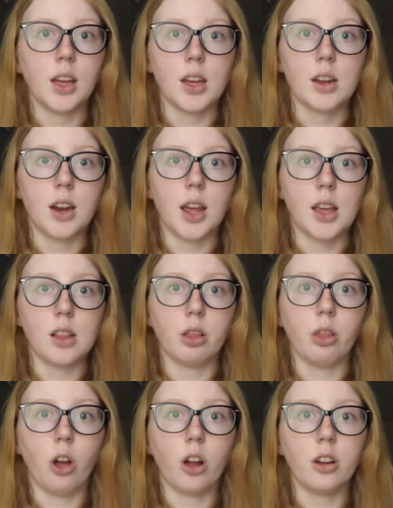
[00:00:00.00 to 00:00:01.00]
in a
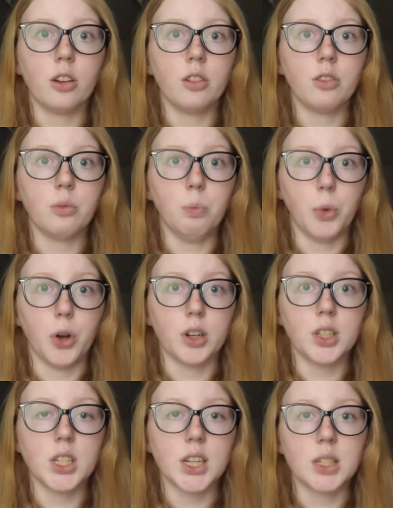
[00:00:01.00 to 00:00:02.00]
lot of
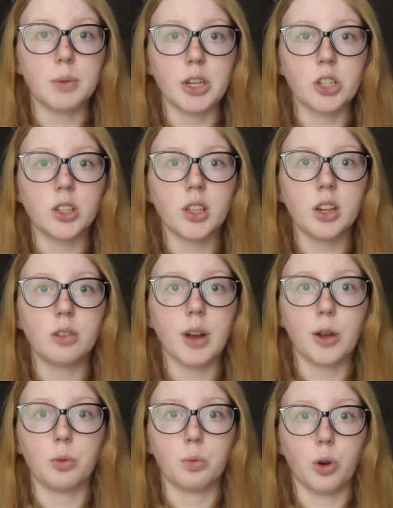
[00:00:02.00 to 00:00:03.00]
books, especially
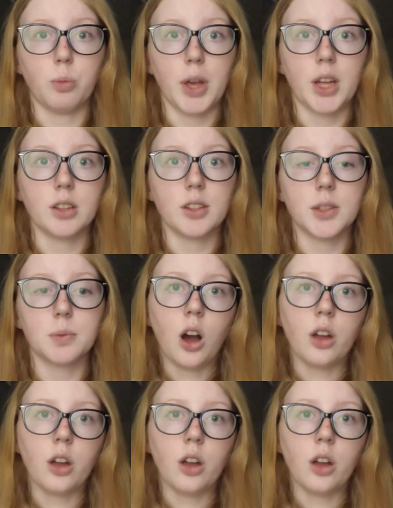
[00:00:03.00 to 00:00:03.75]
around romance.